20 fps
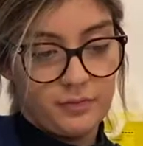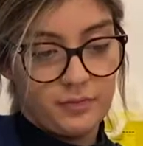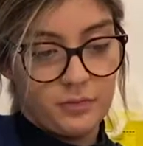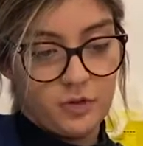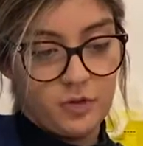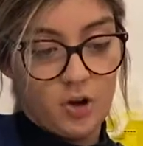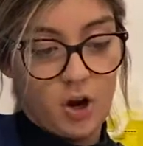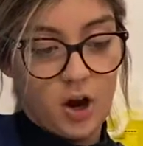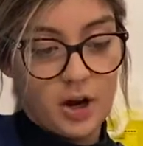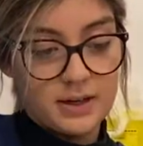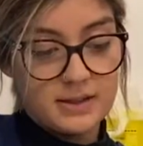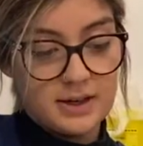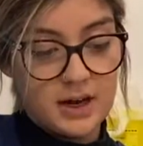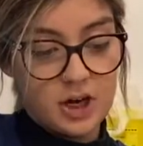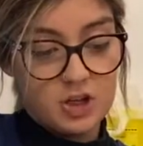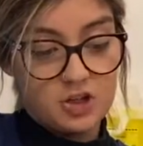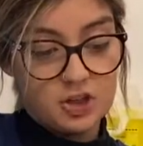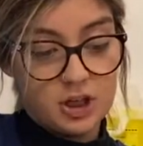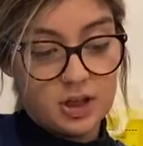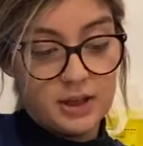Not
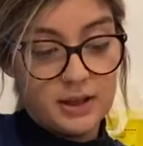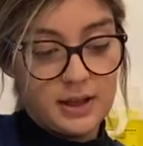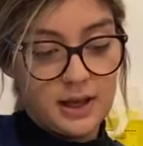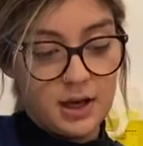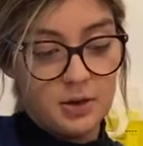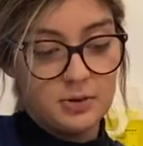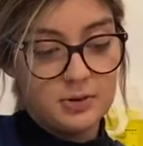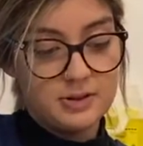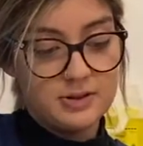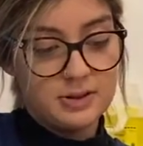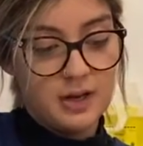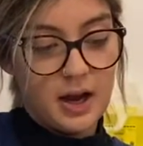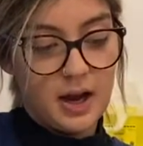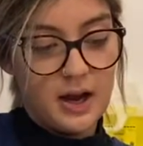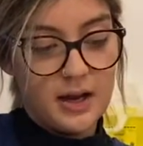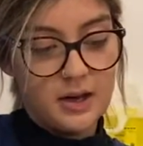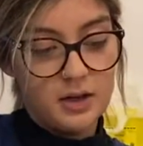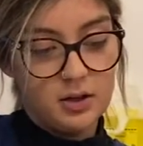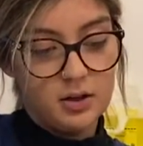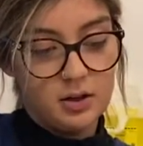touching the
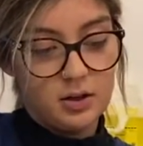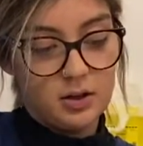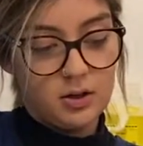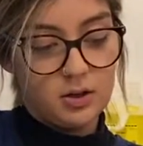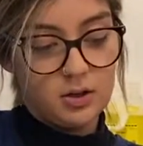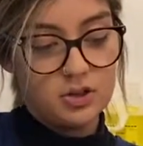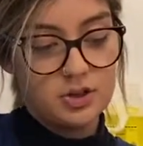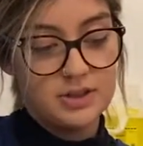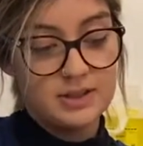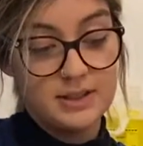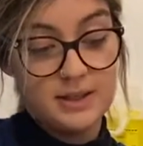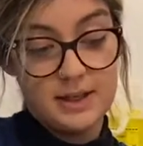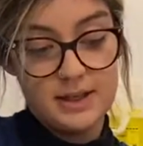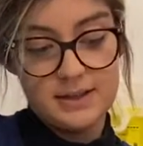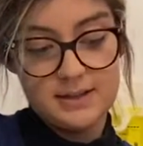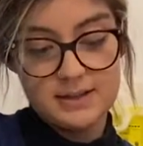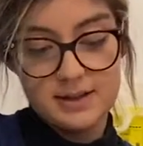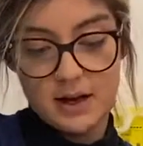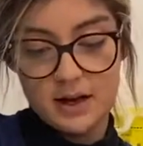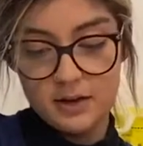outside, just the
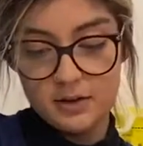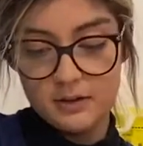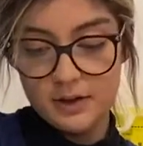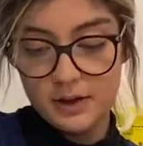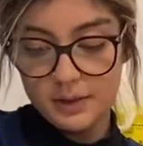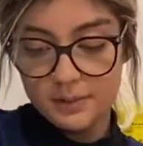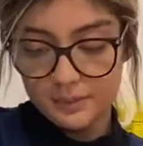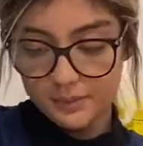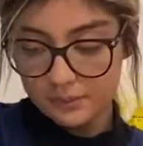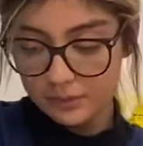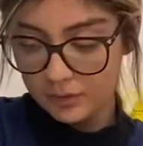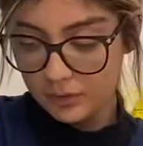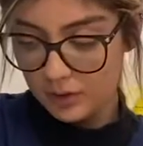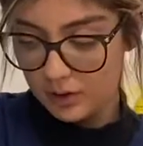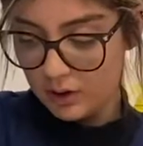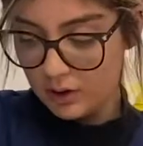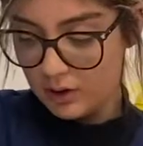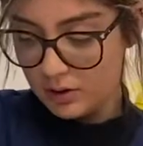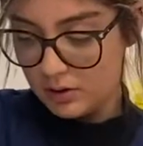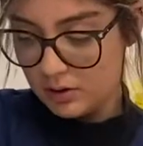inside of it.
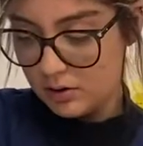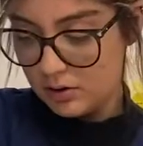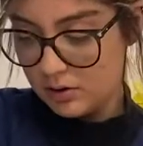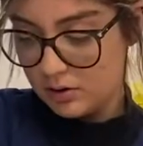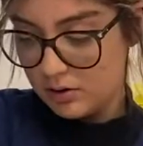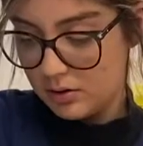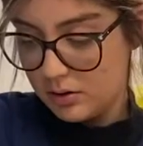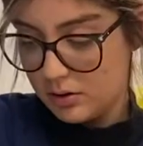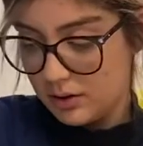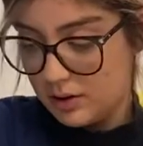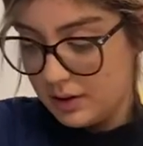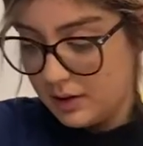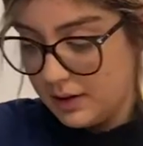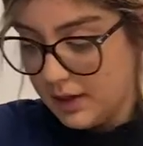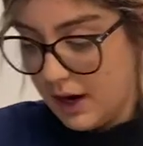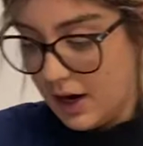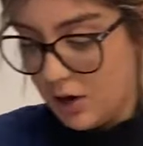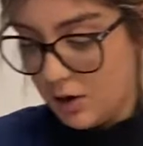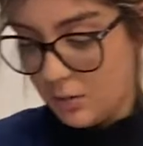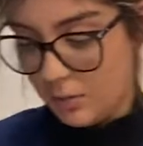
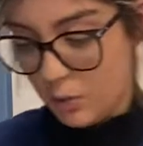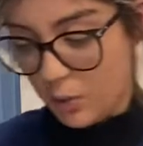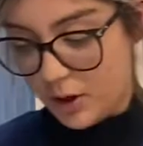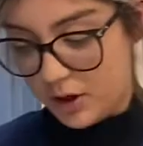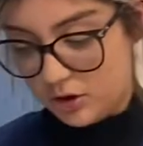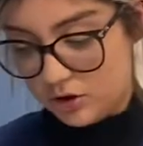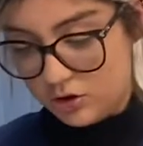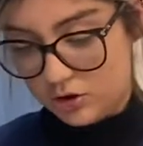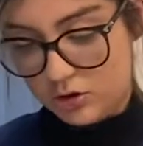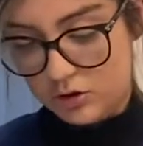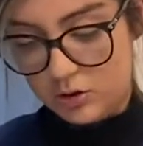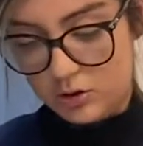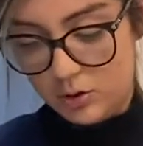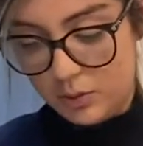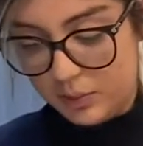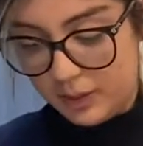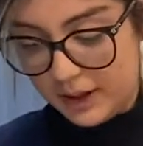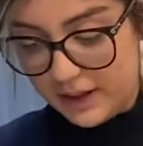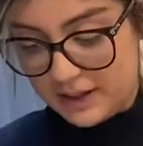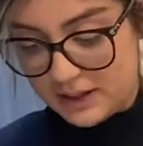Now I'm going to
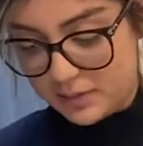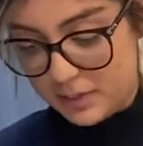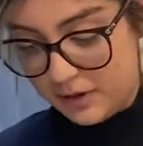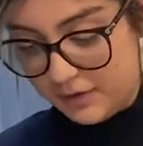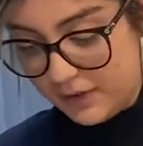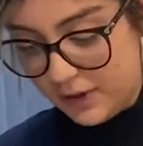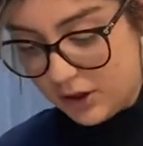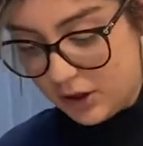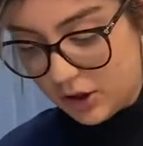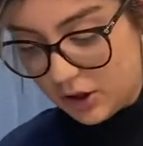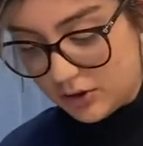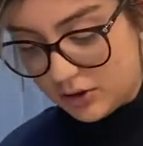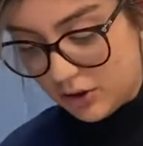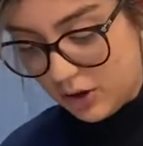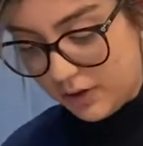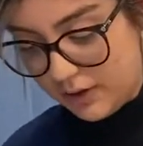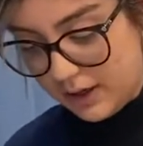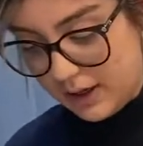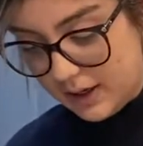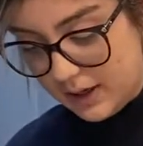place my fingers
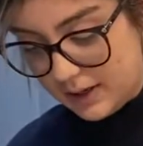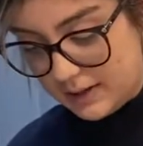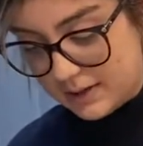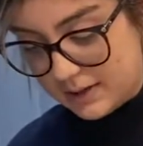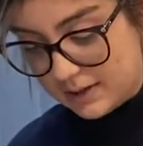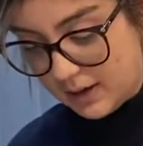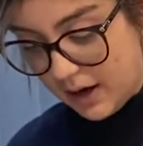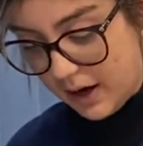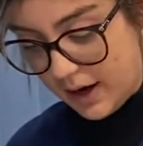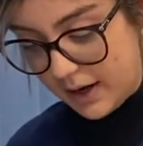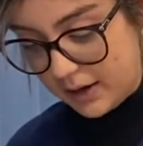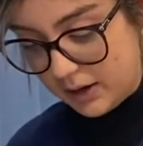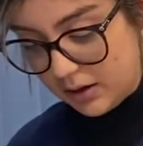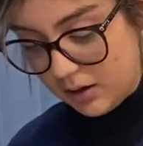on the inside.